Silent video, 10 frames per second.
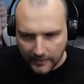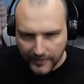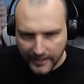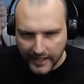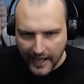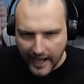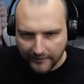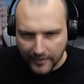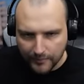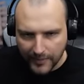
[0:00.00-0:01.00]
We
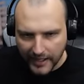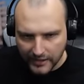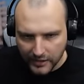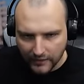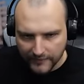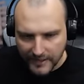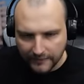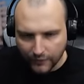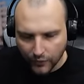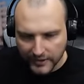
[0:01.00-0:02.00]
have plenty of the
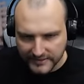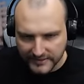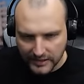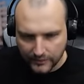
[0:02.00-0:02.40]
forces